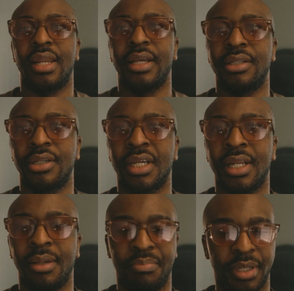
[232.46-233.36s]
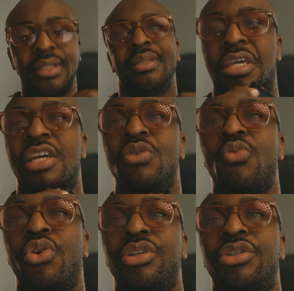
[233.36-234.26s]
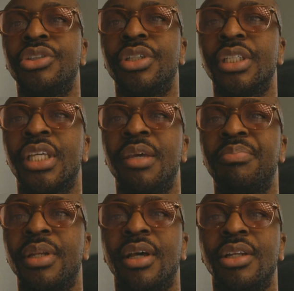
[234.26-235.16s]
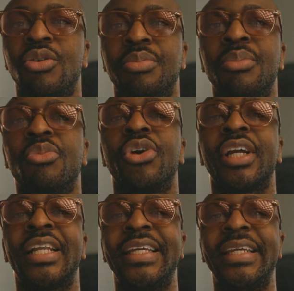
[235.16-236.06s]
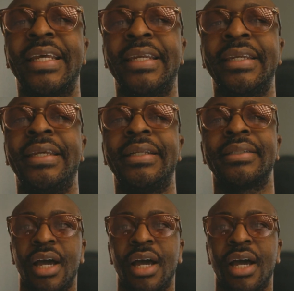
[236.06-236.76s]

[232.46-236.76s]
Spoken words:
like to clip it inwards to just keep it a little bit more clean and neat.